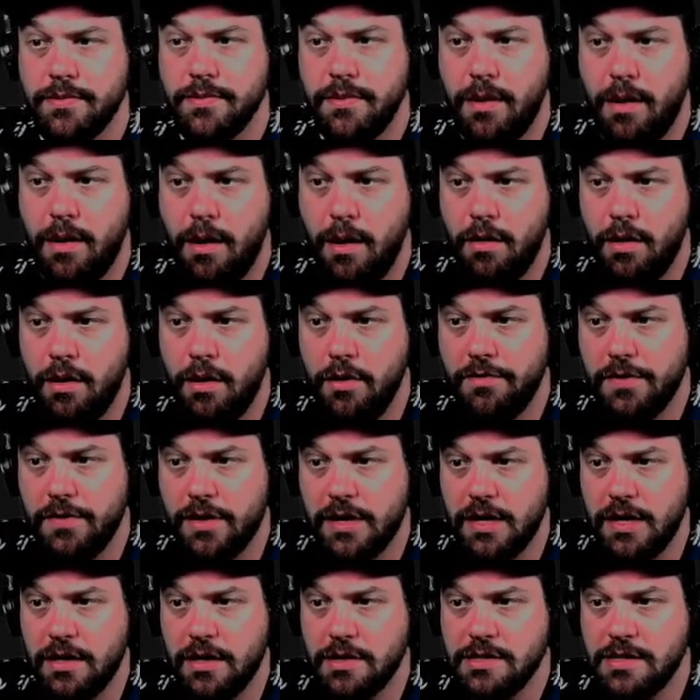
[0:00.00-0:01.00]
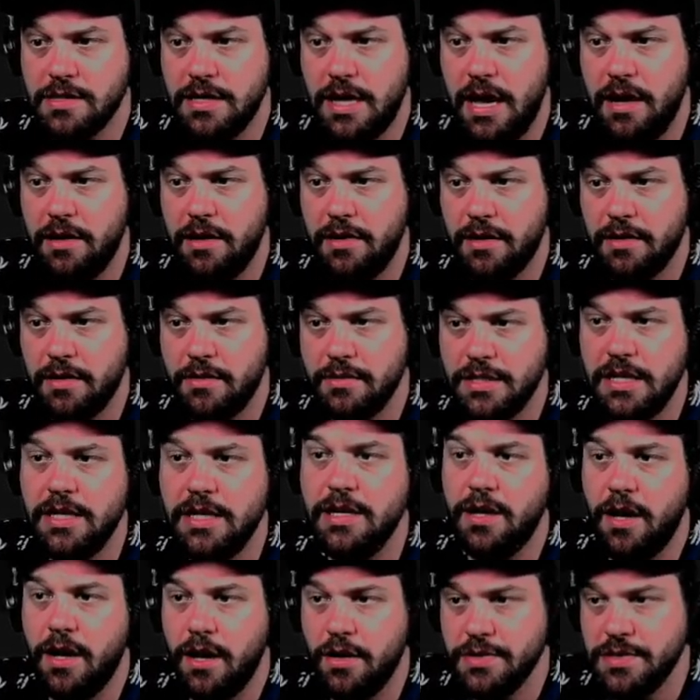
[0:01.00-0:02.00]
all over King's Landing.
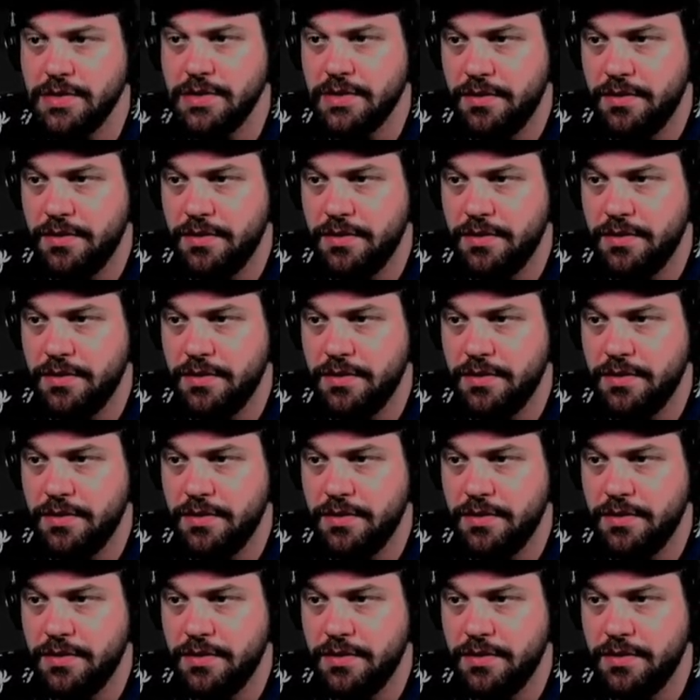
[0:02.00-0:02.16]
Dean knows.